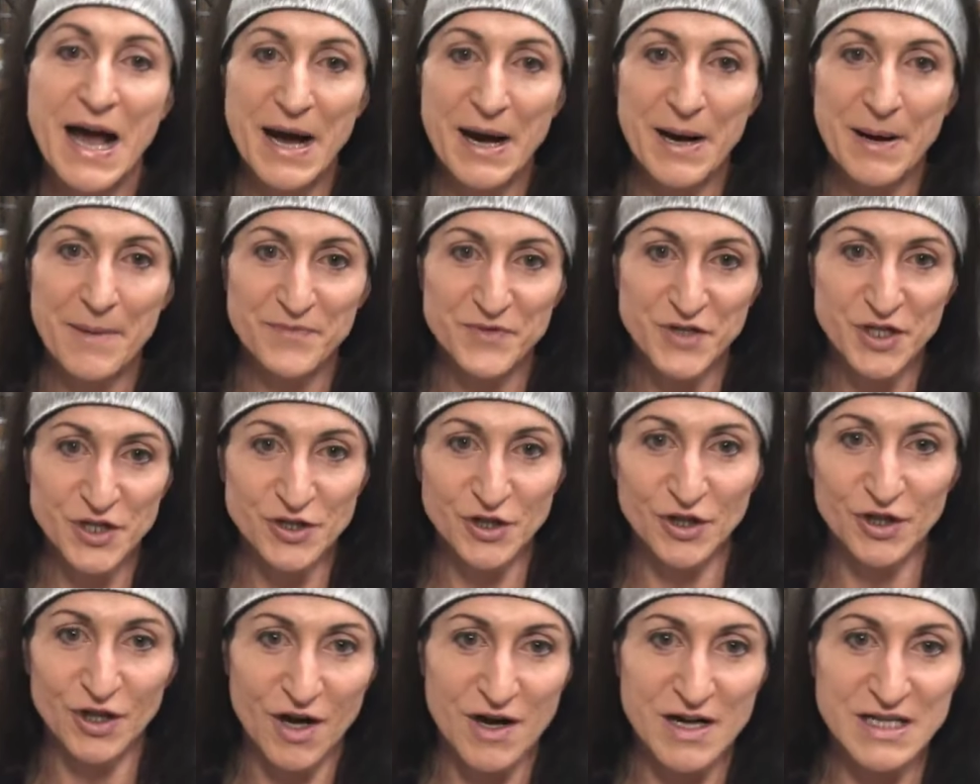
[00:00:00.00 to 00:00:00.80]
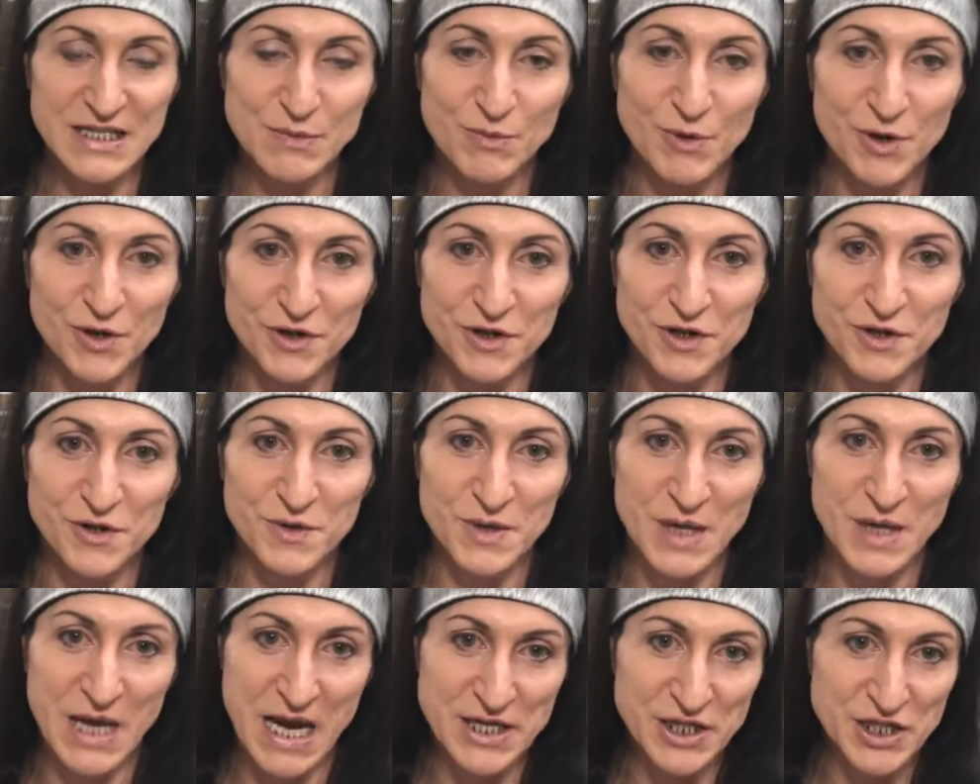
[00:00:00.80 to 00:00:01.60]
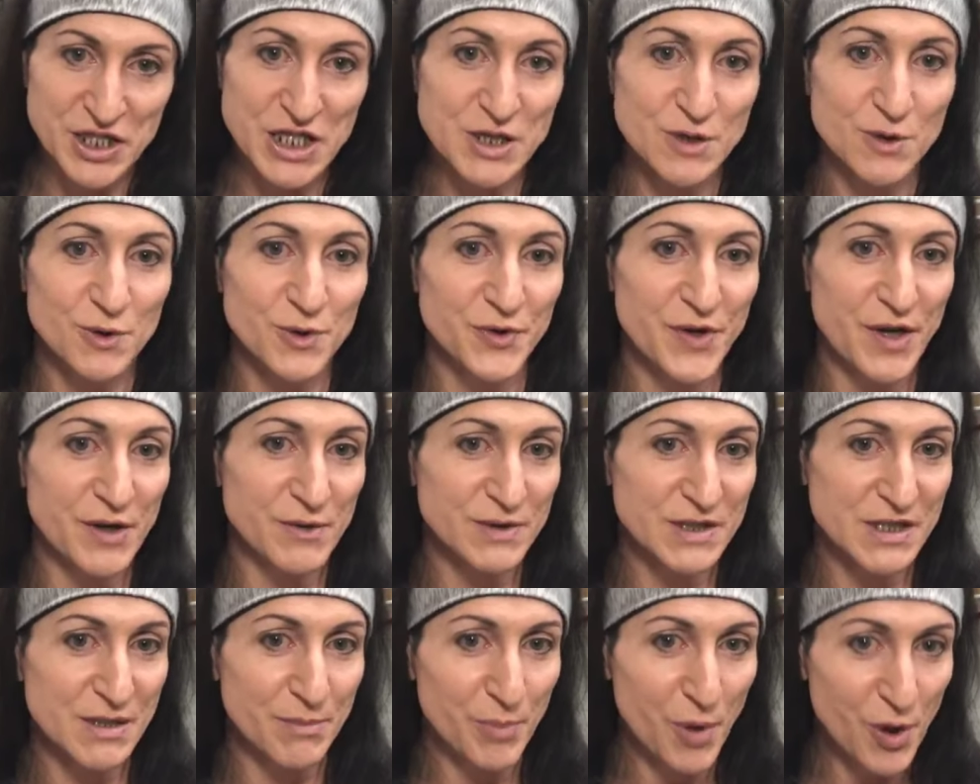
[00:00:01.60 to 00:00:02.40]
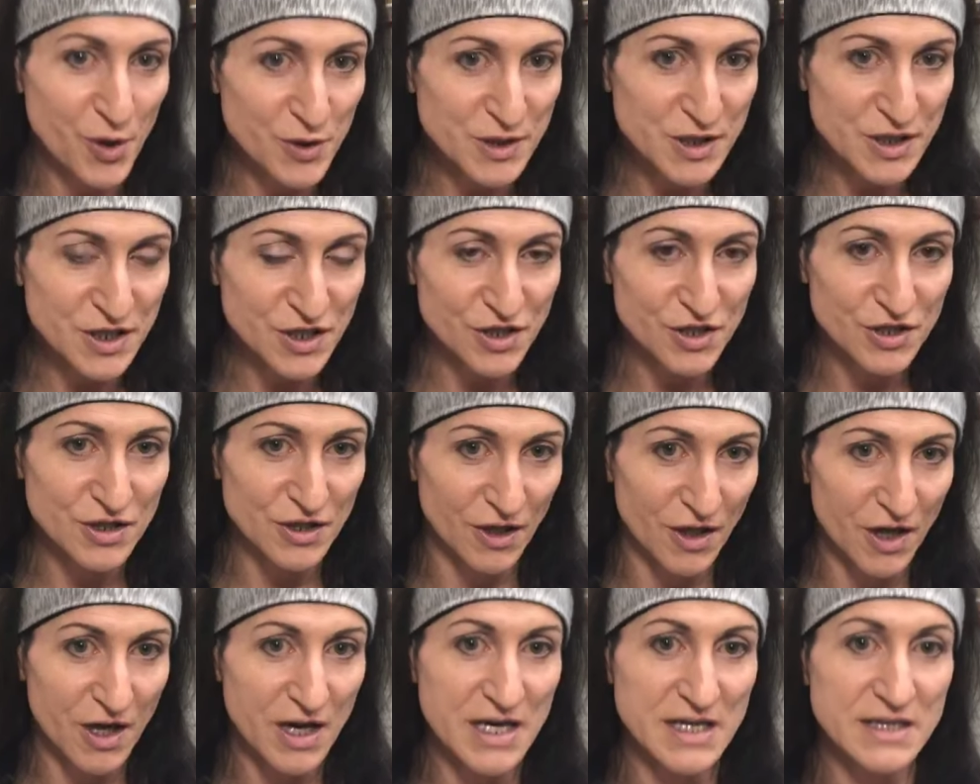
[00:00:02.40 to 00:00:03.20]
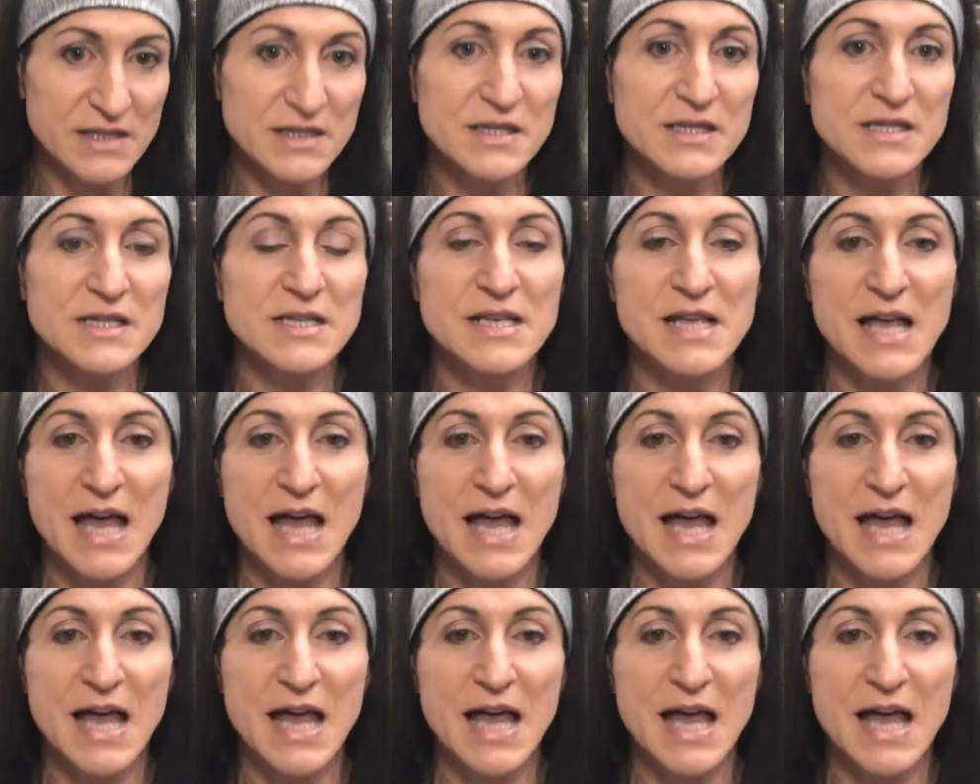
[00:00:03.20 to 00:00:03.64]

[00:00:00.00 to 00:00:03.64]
to utilize what the energy source that it was supposed to utilize,